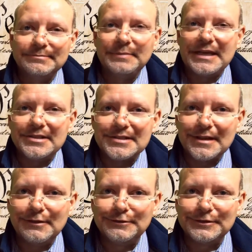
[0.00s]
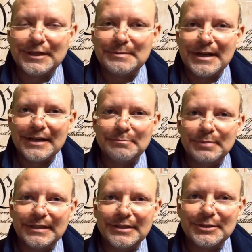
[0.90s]
piece of American
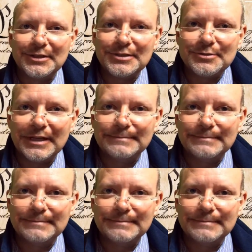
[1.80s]
political history.